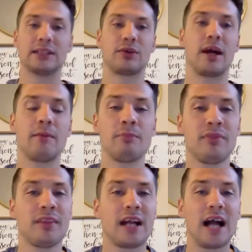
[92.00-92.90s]
right?
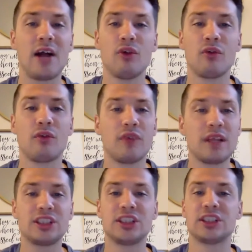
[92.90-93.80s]
The guy who
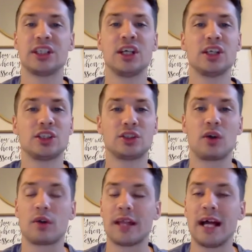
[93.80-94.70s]
finishes
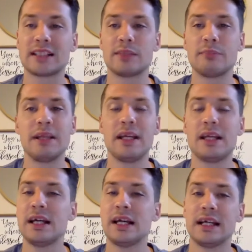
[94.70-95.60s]
strong. That to me
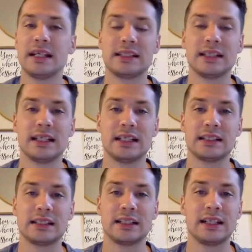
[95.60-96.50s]
is
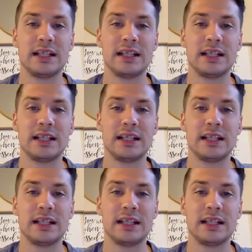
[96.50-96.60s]
is the